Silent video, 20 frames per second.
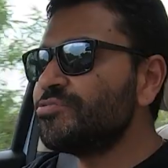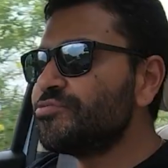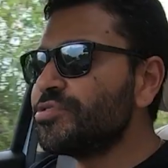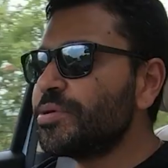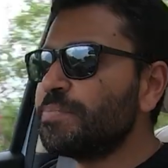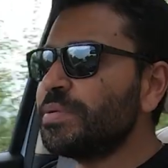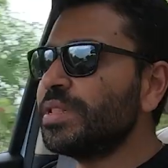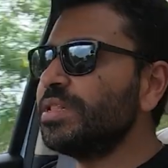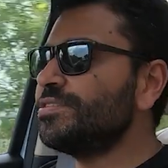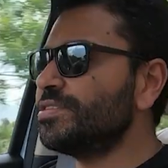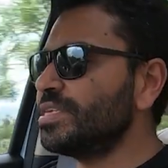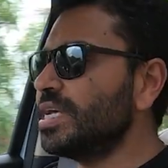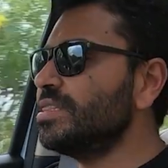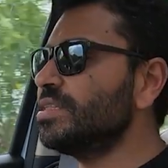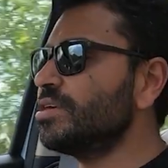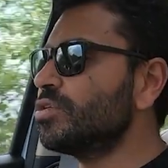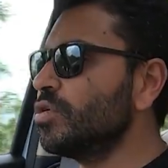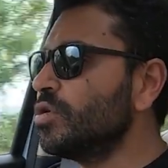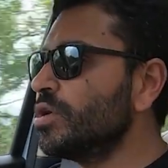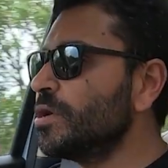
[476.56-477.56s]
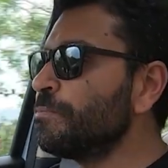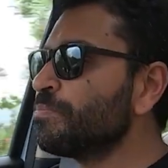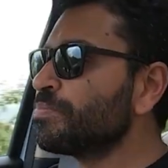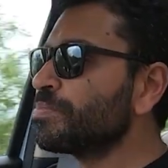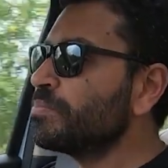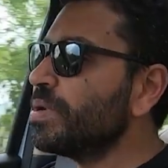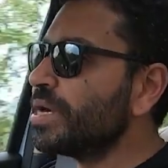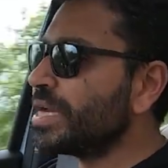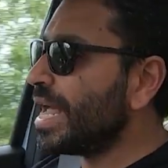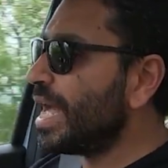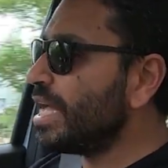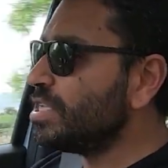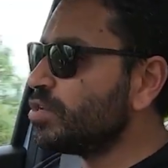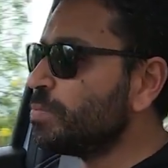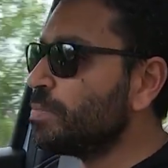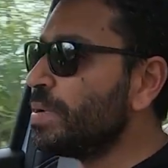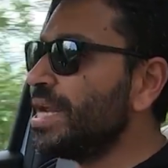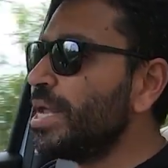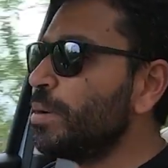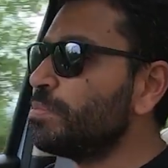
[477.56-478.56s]
ripples in the road, but as you
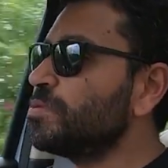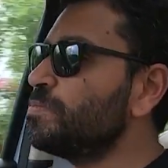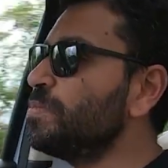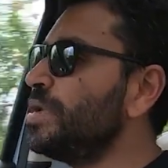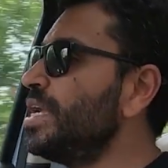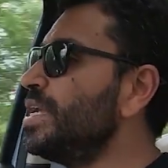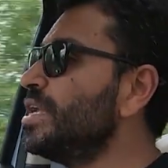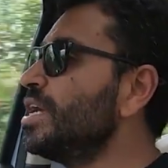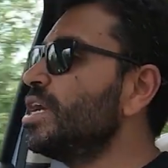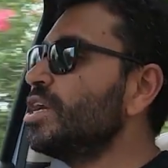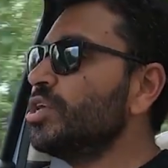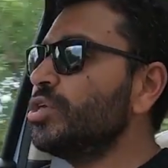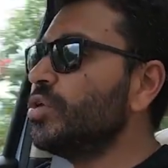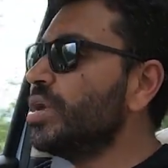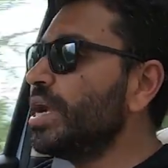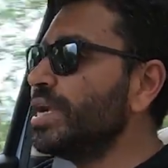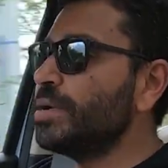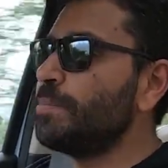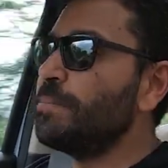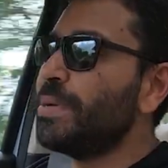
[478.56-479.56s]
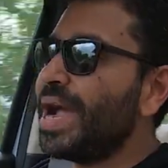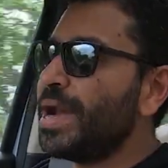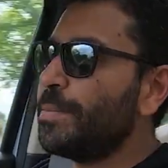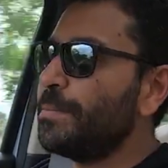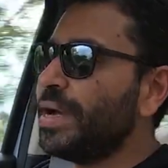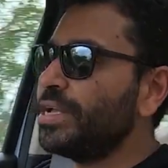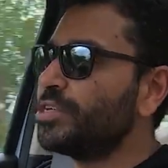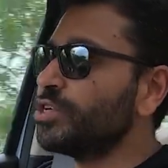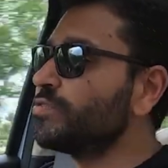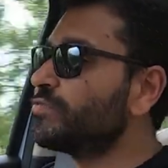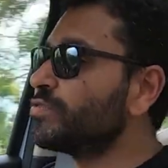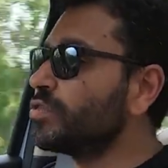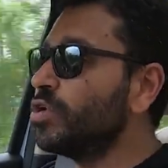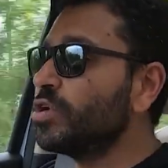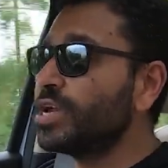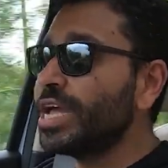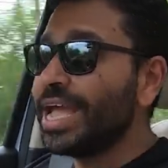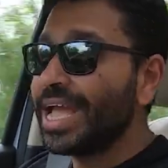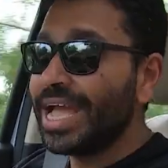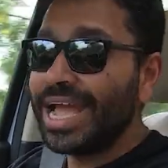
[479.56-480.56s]
build up speed, you hit a bad patch of
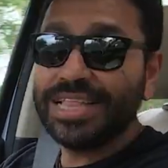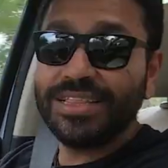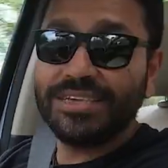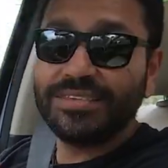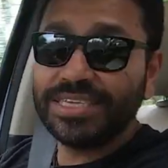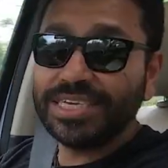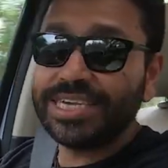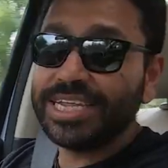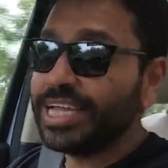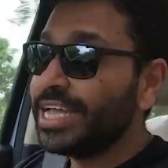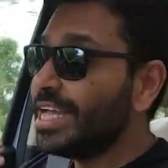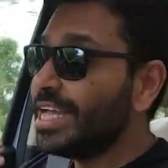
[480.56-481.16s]
road, and the City,